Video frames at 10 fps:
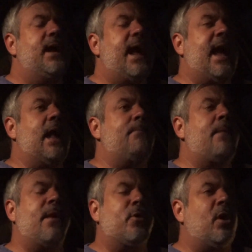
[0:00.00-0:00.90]
And my
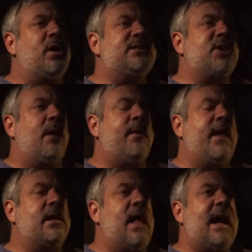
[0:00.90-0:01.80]
mother always taught me
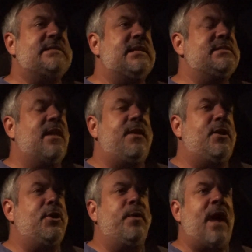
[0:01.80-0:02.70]
that class has nothing
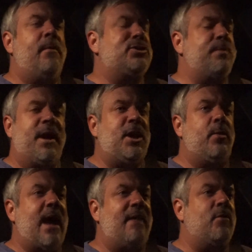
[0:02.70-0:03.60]
to do with how much money
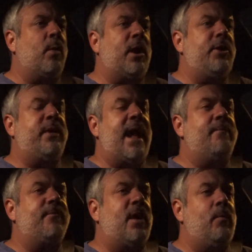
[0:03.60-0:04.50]
you have or where you
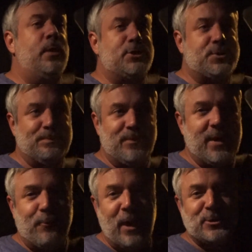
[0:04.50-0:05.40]
came from, which
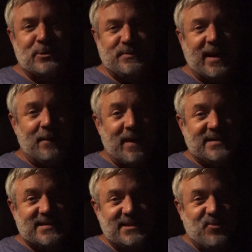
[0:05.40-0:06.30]
in retrospect, it
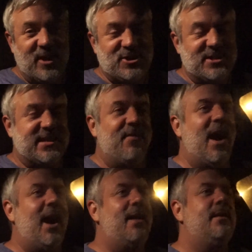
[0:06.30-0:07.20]
makes sense why she said
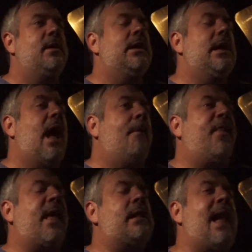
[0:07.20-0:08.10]
that.
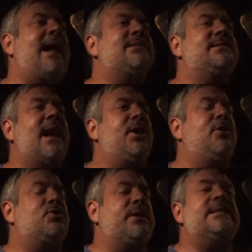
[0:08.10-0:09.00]
But that class is how
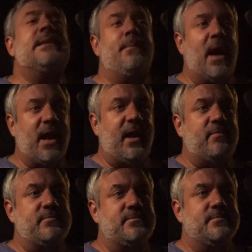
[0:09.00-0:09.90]
you treat somebody.
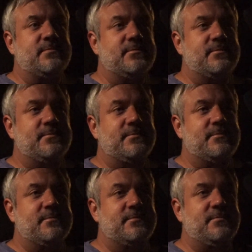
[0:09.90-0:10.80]

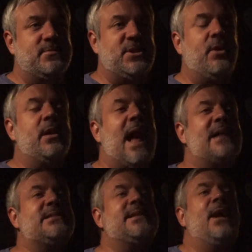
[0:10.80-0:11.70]
You know, and
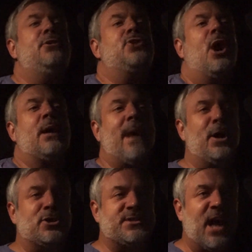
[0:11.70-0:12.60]
class is how you talk
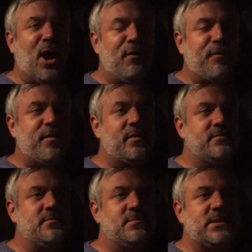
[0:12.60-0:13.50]
about yourself.
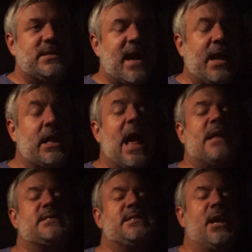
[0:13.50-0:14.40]
And
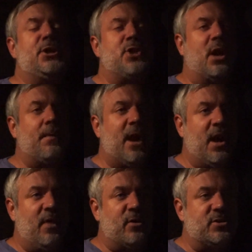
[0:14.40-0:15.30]
class is how you talk about
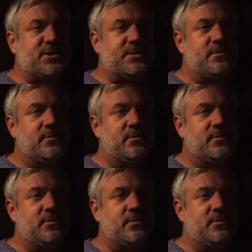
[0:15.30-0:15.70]
others.